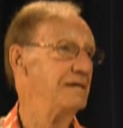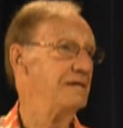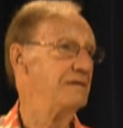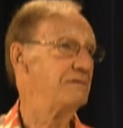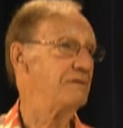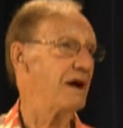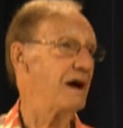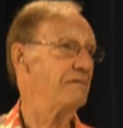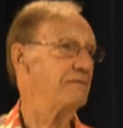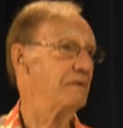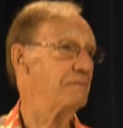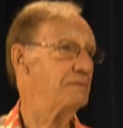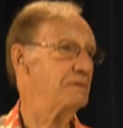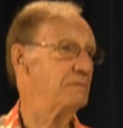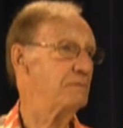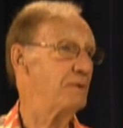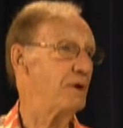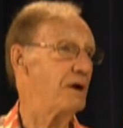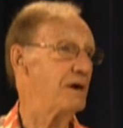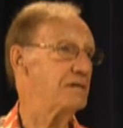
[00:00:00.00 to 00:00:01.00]
drive up to
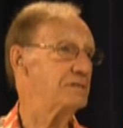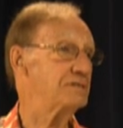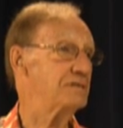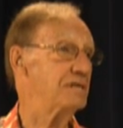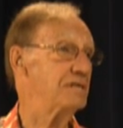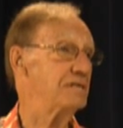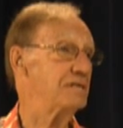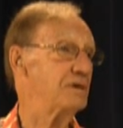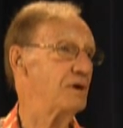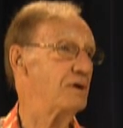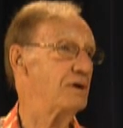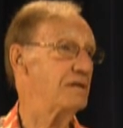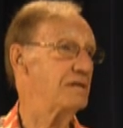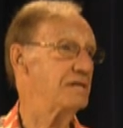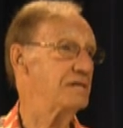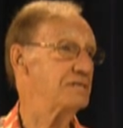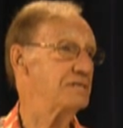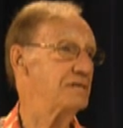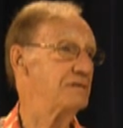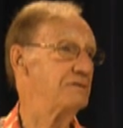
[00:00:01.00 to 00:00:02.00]
Boston, go to
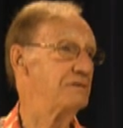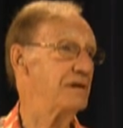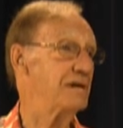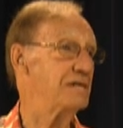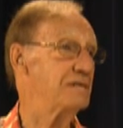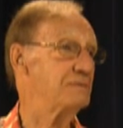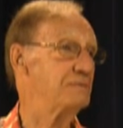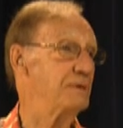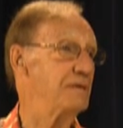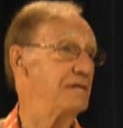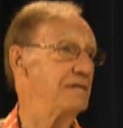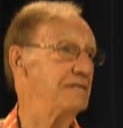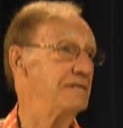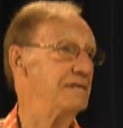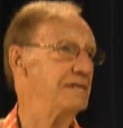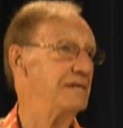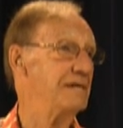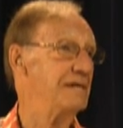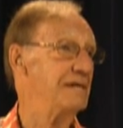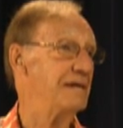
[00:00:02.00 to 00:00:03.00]
this address, meet
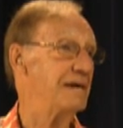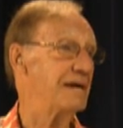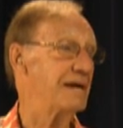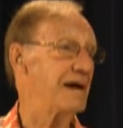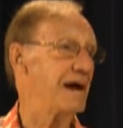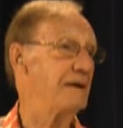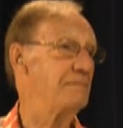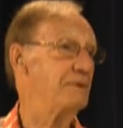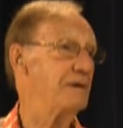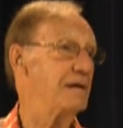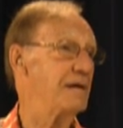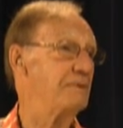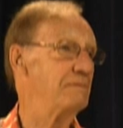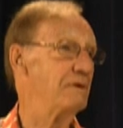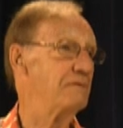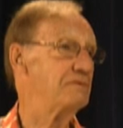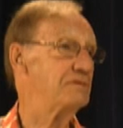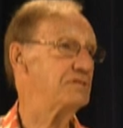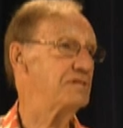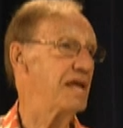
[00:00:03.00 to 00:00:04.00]
a guy by the name
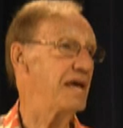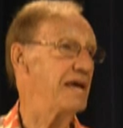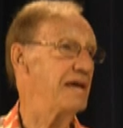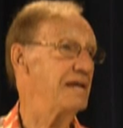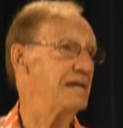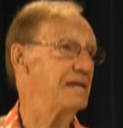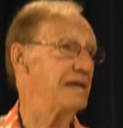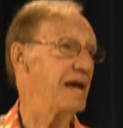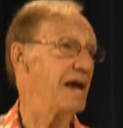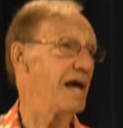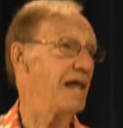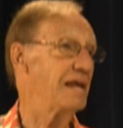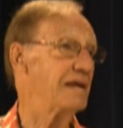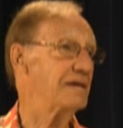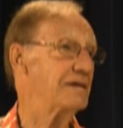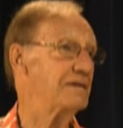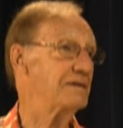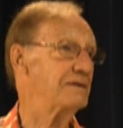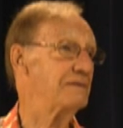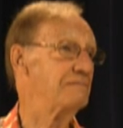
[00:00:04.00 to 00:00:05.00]
of Stan
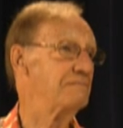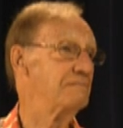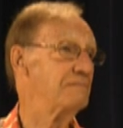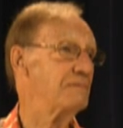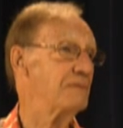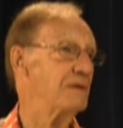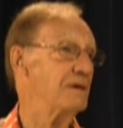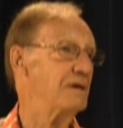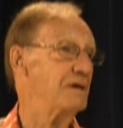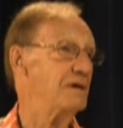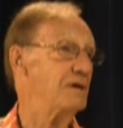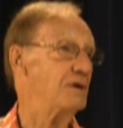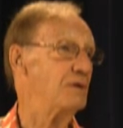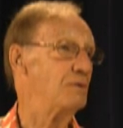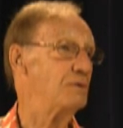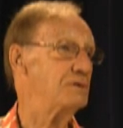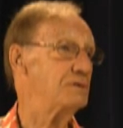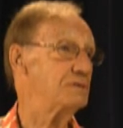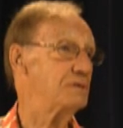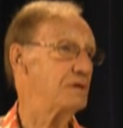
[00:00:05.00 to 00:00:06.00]
Gallagher, who
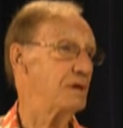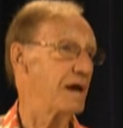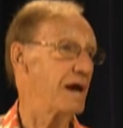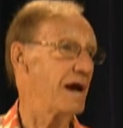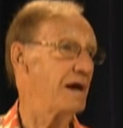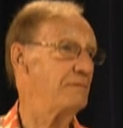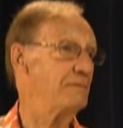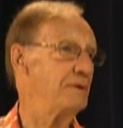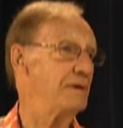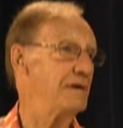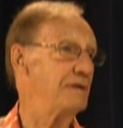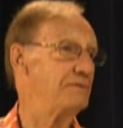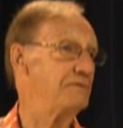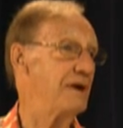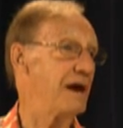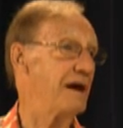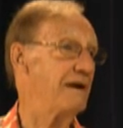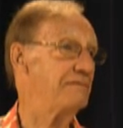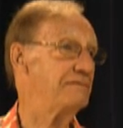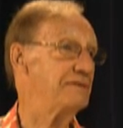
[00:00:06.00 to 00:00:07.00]
was the guy being
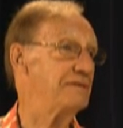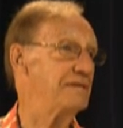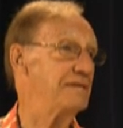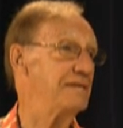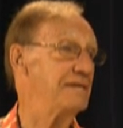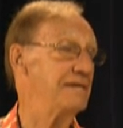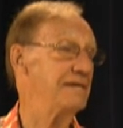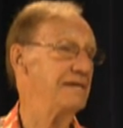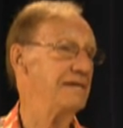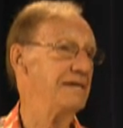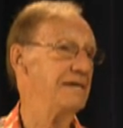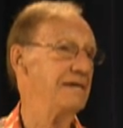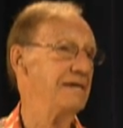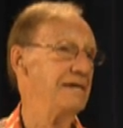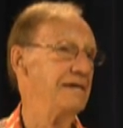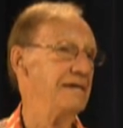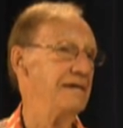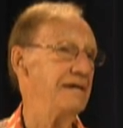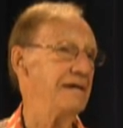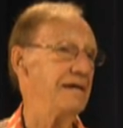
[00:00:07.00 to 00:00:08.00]
drafted,
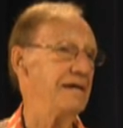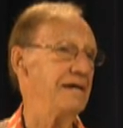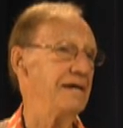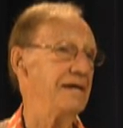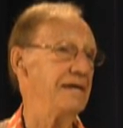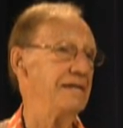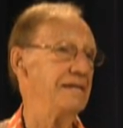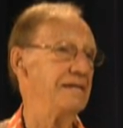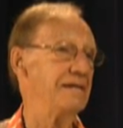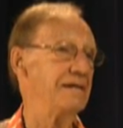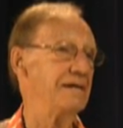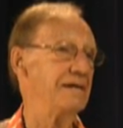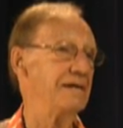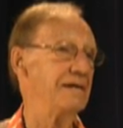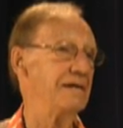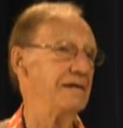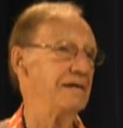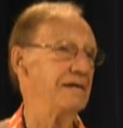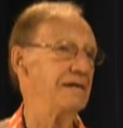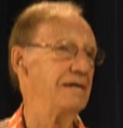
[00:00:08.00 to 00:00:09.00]
and. Uh,